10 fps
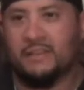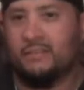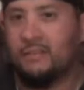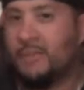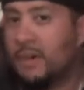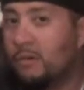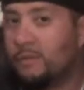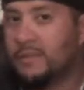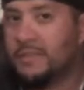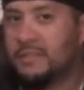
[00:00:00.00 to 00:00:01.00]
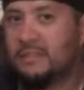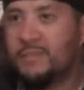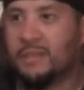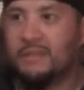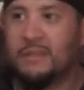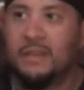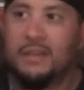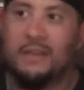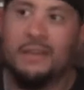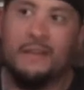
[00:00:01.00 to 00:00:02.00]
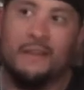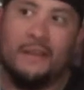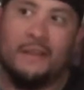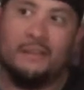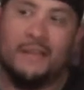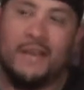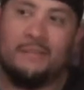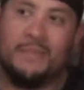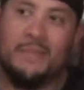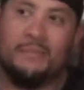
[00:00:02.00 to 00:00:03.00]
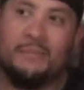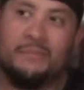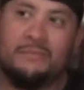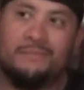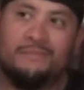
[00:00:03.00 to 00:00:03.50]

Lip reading: I don't know about overseas, but a lot of people